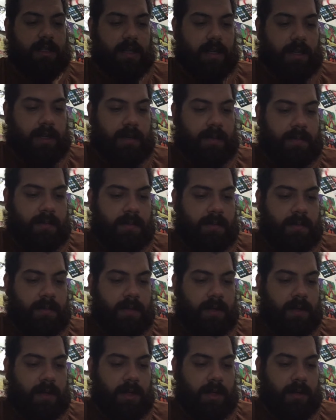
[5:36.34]

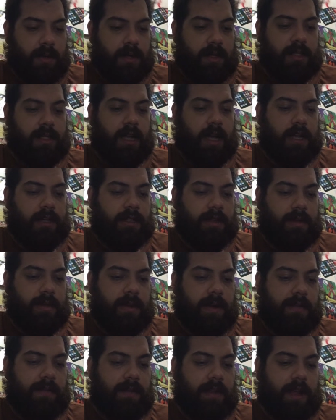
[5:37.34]
with Chandra.
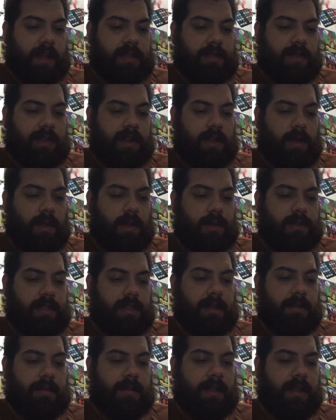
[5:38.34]
Whenever you activate a loyalty
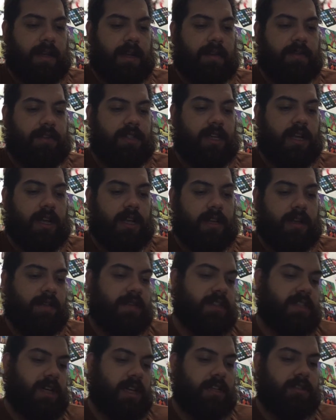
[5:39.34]
ability of
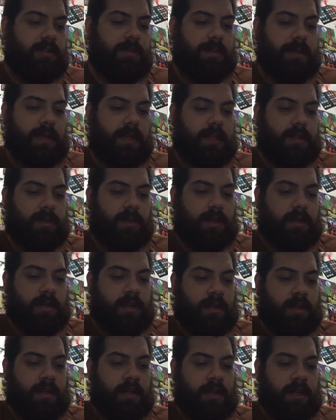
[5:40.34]
Chandra Planeswalker,
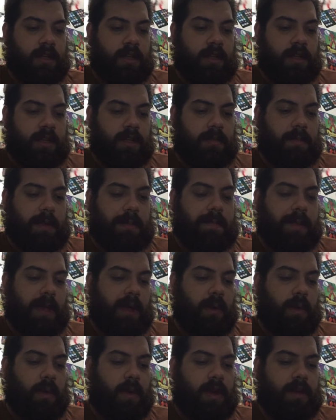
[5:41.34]
you may pay
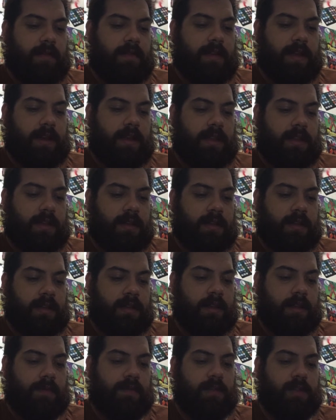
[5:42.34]
1 of anything.
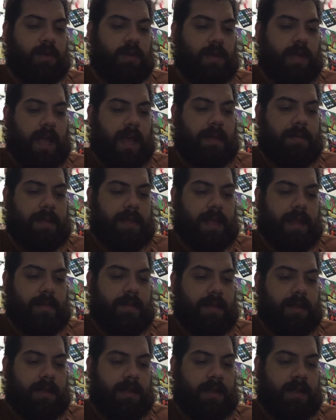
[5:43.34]
If you do copy that
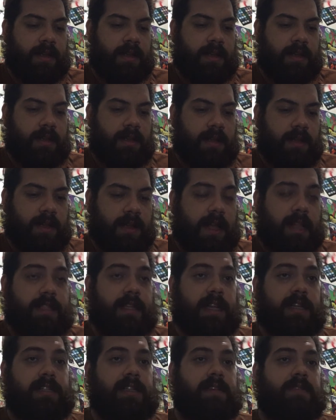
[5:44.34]
ability, that's
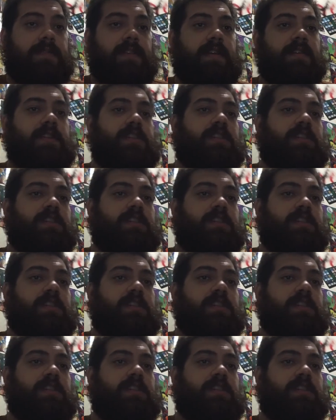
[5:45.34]
actually very